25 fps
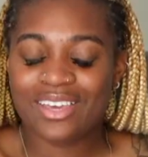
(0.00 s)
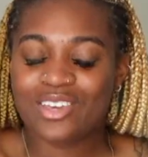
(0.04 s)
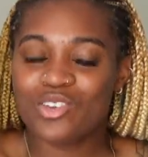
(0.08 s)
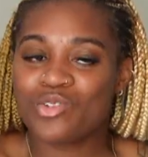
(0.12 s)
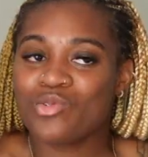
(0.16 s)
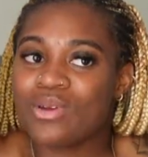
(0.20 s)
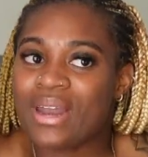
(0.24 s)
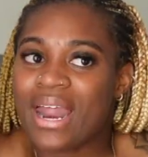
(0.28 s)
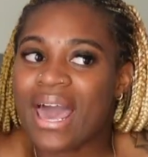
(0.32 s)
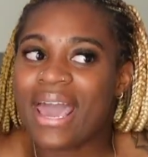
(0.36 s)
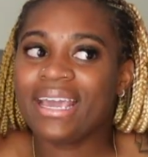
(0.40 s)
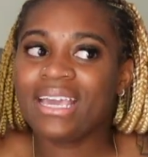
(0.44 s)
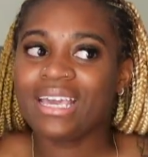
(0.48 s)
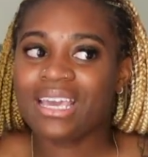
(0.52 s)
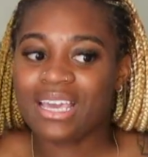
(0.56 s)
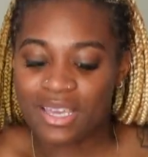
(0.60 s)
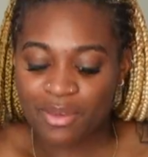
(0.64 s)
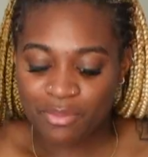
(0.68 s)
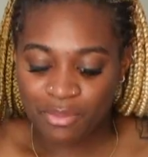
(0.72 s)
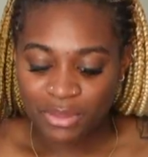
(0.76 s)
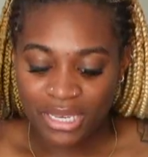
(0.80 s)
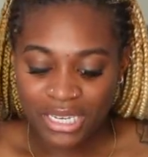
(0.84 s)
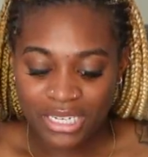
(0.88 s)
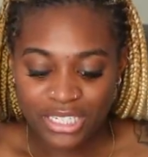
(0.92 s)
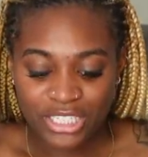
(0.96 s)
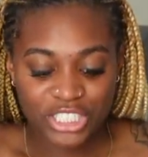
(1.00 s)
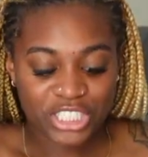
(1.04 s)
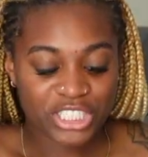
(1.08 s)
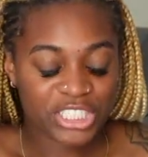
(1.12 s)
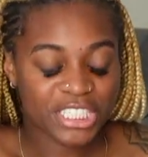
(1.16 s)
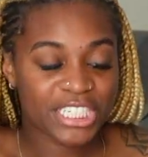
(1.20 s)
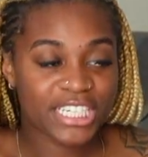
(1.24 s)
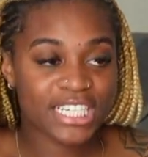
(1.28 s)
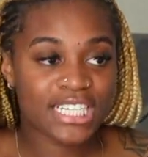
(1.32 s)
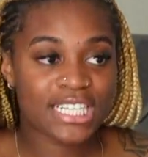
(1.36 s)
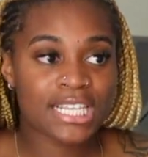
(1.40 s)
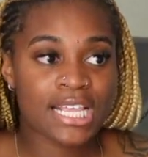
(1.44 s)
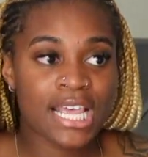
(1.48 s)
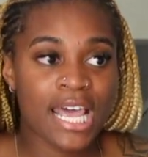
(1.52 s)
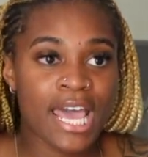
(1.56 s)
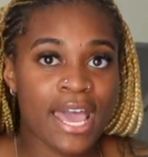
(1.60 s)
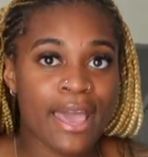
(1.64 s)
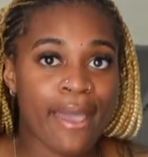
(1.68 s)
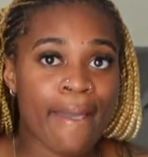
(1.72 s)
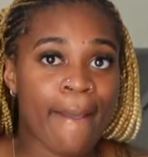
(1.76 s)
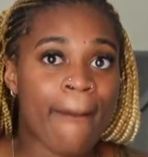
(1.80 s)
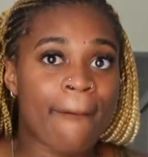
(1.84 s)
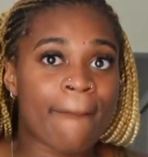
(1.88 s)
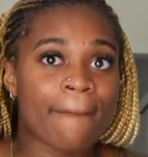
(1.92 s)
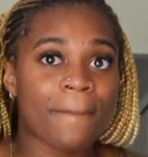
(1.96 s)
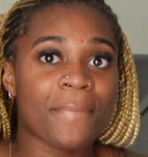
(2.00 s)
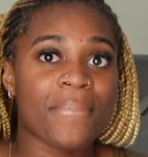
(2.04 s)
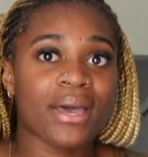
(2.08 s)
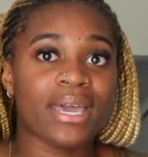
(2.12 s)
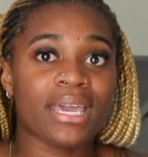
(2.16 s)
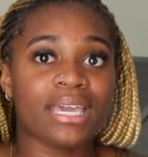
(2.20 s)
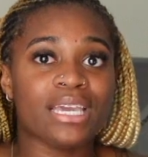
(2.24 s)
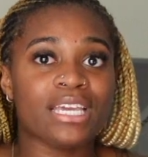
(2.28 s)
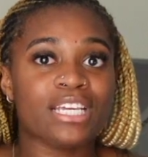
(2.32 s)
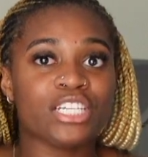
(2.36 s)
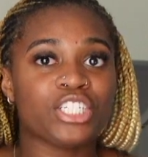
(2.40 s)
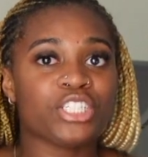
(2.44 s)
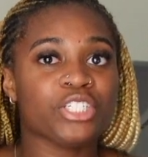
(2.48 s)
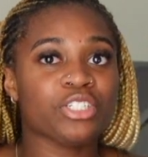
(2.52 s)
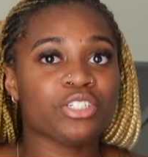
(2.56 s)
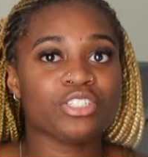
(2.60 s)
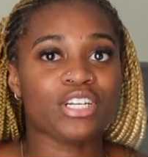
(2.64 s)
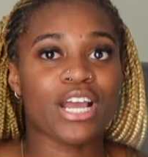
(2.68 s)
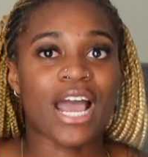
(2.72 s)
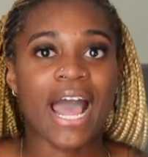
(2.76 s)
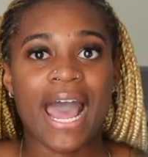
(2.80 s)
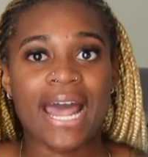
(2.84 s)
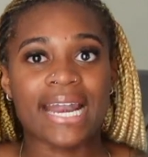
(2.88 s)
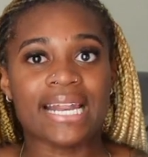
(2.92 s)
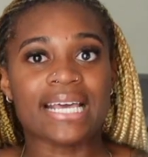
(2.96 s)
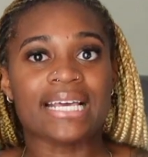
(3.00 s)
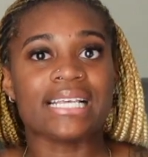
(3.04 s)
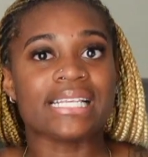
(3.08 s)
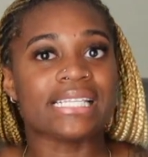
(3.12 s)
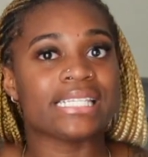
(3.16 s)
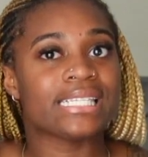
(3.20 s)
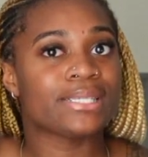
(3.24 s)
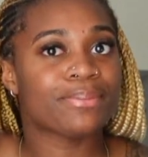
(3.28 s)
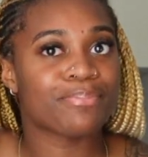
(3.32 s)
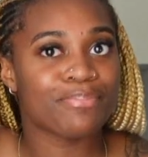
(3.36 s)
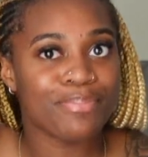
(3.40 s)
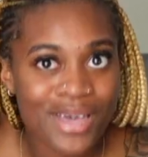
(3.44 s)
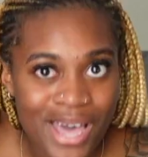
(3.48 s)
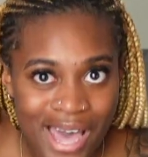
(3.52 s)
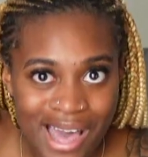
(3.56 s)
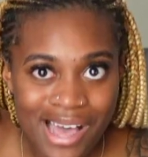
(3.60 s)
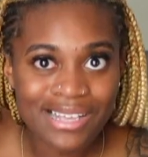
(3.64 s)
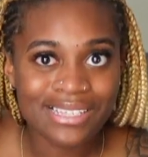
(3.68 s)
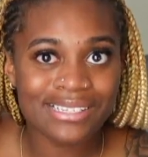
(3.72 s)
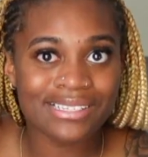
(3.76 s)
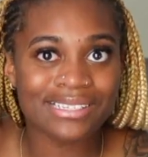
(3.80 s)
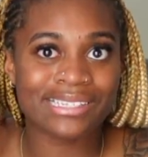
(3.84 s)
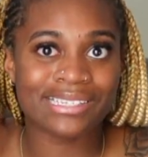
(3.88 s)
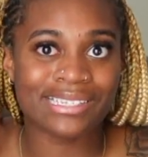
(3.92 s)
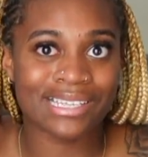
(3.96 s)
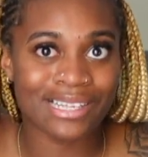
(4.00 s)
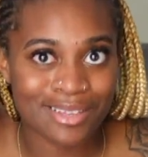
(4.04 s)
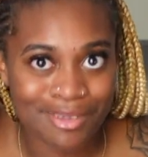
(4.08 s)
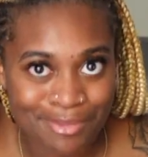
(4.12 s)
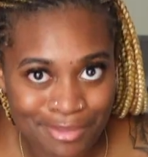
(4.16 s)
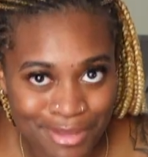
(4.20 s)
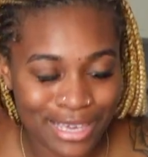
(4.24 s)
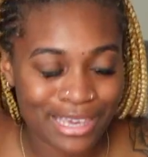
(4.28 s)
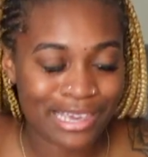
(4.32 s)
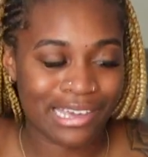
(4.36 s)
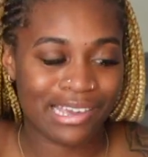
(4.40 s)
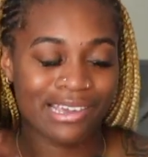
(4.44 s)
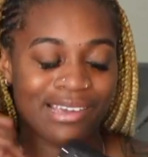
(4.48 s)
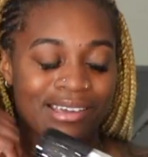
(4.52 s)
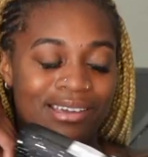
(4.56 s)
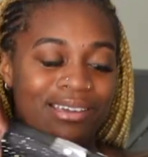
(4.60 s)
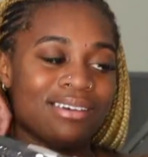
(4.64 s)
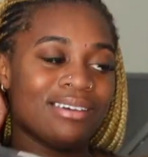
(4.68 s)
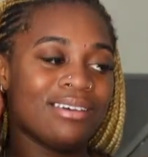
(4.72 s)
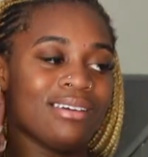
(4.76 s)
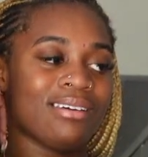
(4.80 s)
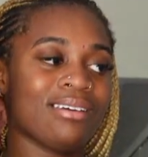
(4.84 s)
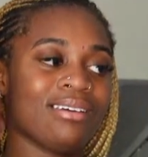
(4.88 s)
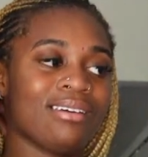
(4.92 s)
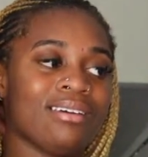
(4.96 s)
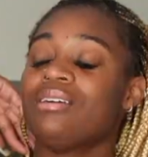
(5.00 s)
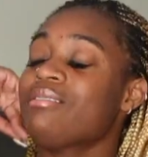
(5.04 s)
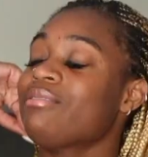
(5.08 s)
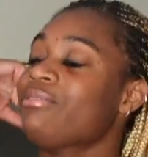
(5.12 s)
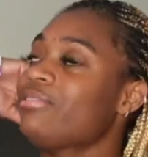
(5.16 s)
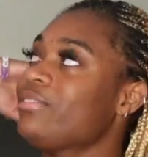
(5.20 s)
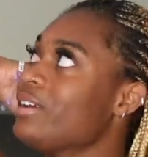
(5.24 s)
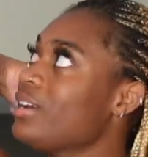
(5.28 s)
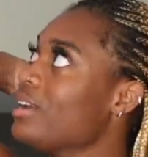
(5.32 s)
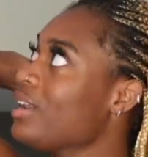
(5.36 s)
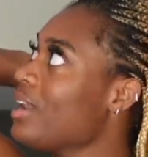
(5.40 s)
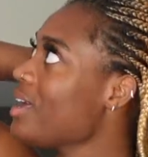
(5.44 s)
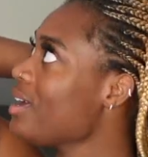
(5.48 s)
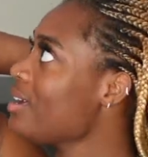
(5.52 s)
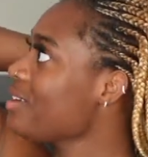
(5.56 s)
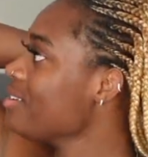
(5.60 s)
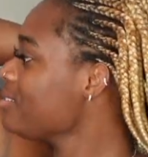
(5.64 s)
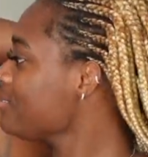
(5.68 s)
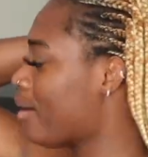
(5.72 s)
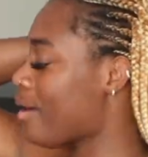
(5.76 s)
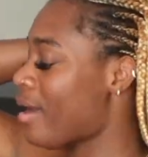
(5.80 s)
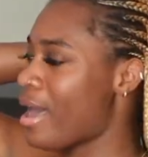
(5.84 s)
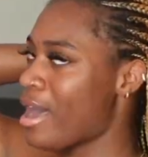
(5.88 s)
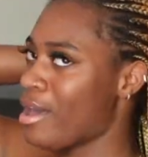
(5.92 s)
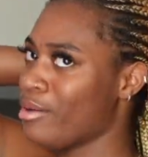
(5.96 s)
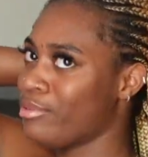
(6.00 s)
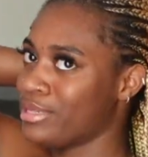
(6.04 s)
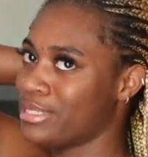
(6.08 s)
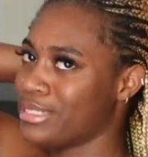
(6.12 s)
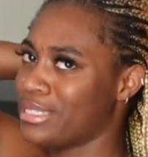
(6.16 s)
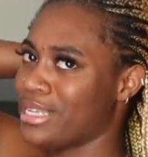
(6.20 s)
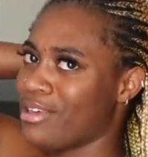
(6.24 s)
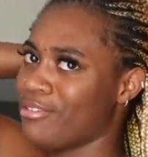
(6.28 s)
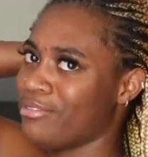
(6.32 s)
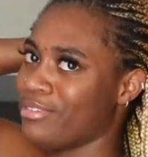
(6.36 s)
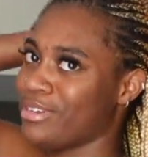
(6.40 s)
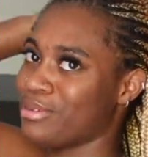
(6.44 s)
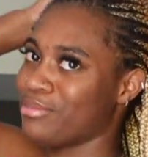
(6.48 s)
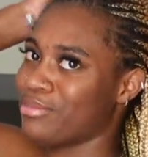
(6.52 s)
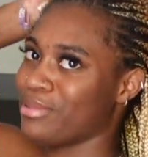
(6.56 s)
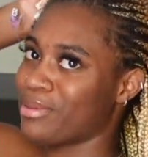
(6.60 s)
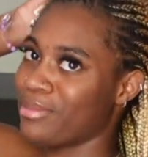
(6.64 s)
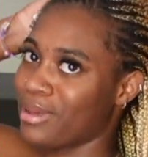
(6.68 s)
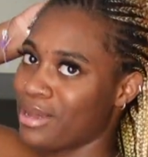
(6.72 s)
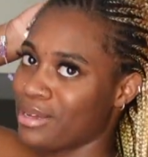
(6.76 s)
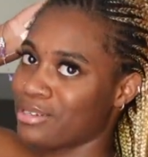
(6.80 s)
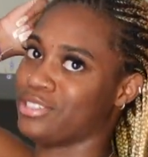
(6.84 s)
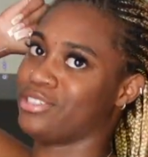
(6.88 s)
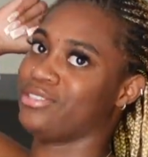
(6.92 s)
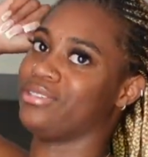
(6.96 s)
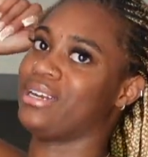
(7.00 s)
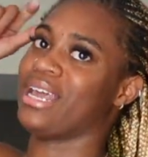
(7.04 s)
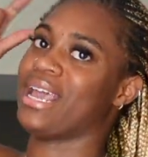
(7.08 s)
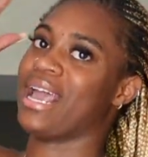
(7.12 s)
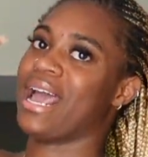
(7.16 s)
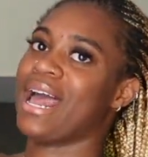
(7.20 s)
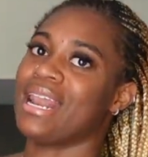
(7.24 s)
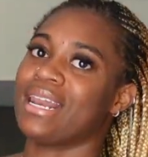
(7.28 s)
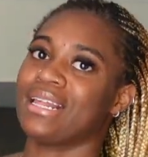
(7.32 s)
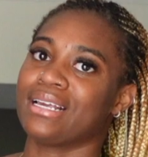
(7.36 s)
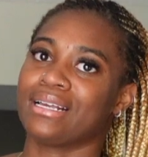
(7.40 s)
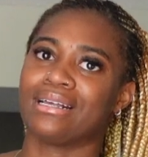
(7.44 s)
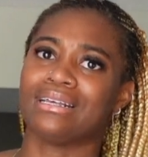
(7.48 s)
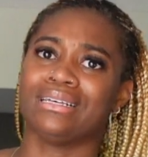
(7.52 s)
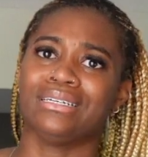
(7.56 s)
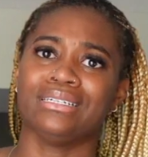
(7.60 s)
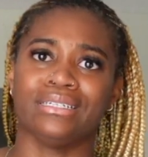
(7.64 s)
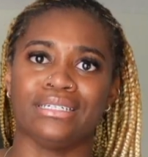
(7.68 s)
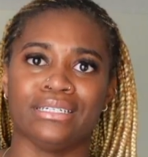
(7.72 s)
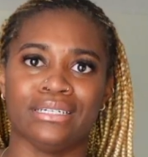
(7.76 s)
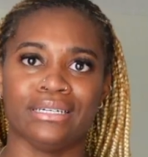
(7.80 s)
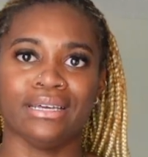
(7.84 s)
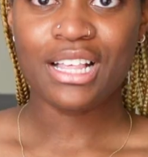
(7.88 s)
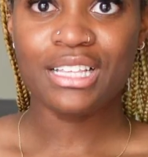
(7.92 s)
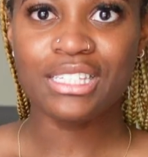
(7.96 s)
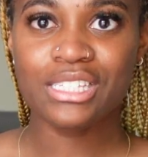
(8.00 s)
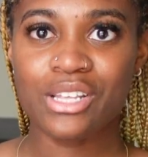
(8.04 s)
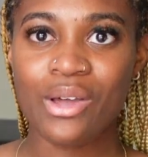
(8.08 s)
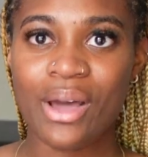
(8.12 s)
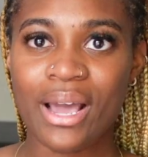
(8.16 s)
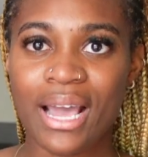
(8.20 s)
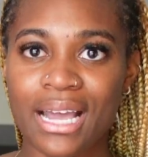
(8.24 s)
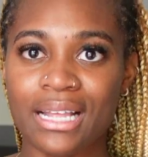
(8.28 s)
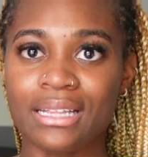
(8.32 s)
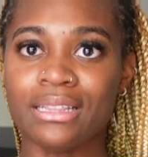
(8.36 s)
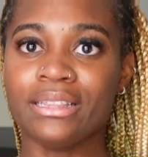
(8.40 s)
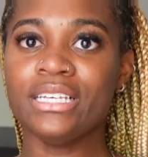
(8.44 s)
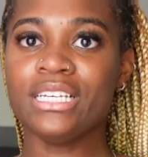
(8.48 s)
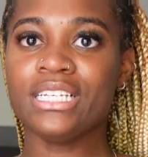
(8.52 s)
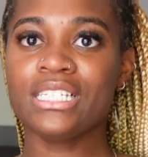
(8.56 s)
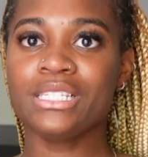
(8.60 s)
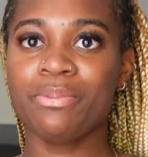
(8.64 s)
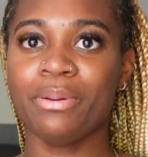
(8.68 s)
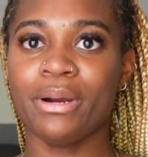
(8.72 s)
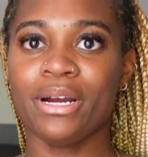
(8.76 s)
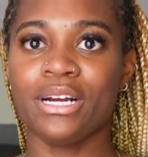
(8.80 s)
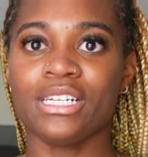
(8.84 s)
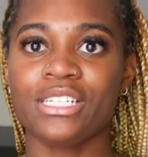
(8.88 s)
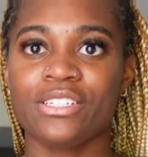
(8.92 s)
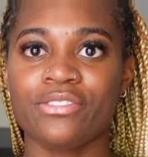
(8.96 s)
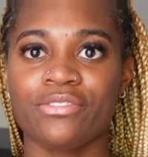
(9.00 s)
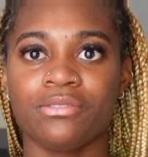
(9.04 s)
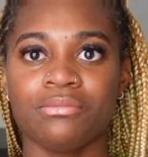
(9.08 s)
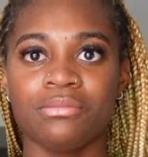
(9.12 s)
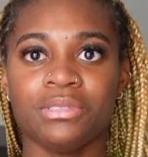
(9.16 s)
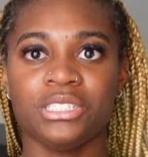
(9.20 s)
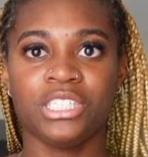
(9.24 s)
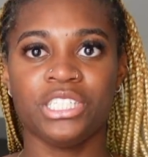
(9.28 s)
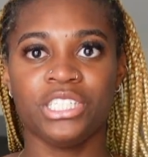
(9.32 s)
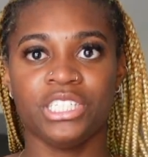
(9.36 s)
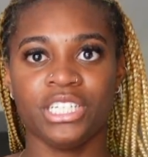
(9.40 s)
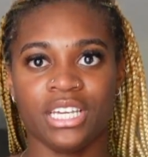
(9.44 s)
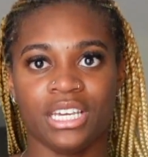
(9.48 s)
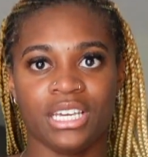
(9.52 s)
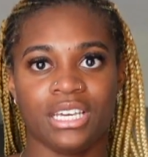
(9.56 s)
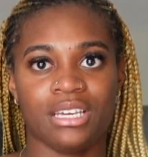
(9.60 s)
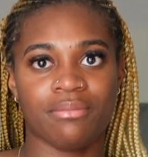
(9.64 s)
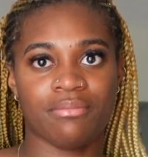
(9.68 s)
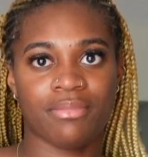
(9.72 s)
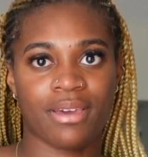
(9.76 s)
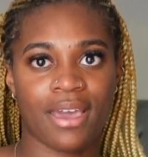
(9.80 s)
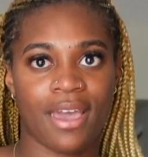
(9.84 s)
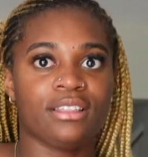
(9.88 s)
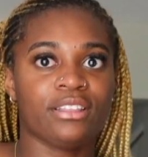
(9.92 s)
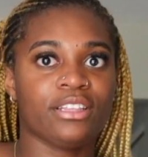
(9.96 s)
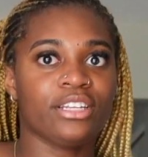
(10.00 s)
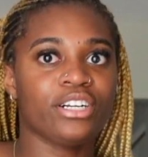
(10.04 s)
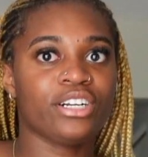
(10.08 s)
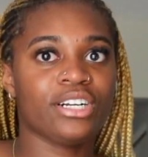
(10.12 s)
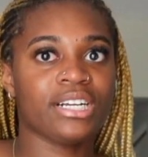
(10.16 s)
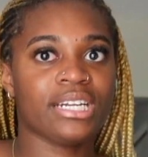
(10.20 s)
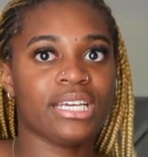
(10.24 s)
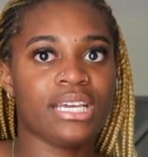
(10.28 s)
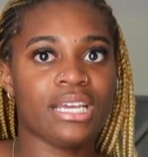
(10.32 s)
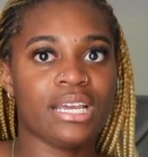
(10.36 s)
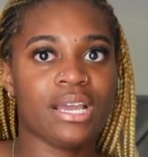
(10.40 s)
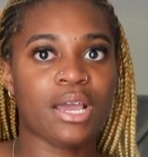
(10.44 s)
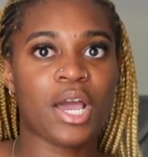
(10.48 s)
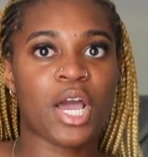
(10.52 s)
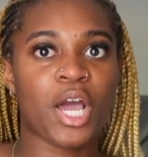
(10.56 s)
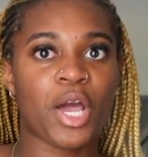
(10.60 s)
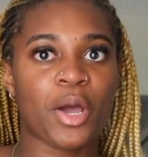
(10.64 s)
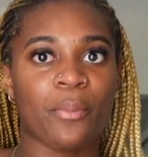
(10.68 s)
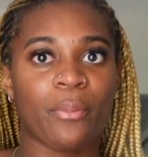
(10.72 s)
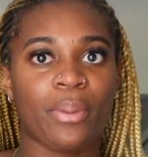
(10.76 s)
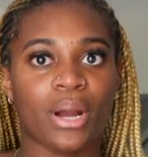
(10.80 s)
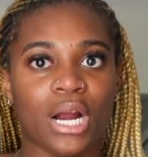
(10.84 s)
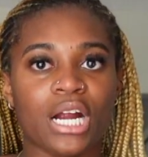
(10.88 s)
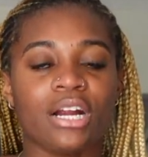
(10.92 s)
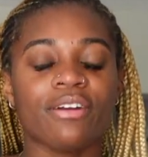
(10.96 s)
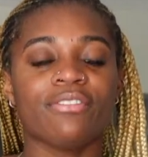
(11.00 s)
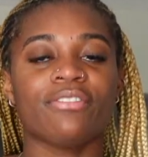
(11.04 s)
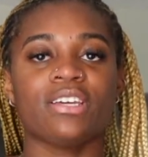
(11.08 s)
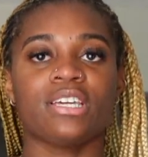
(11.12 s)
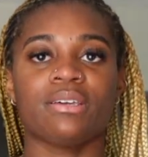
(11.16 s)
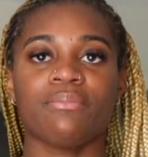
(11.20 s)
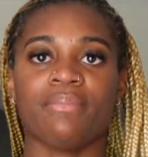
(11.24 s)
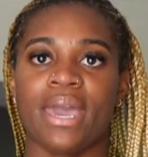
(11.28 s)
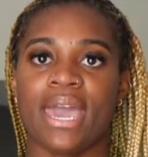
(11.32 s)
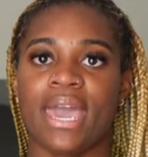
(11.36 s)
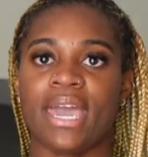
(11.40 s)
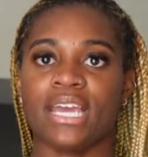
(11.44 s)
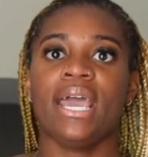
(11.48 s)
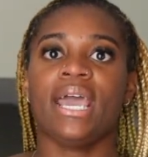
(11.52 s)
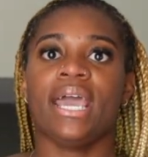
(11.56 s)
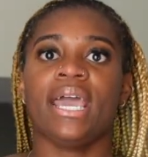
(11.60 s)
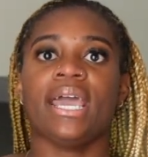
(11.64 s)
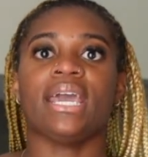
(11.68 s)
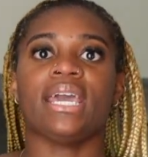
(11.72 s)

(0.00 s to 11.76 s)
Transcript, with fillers: You liking the pictures, but is you trying to sponsor me? free glow, I would definitely promote you. Like, I look good. So I got this purse from Shein that literally perfect match.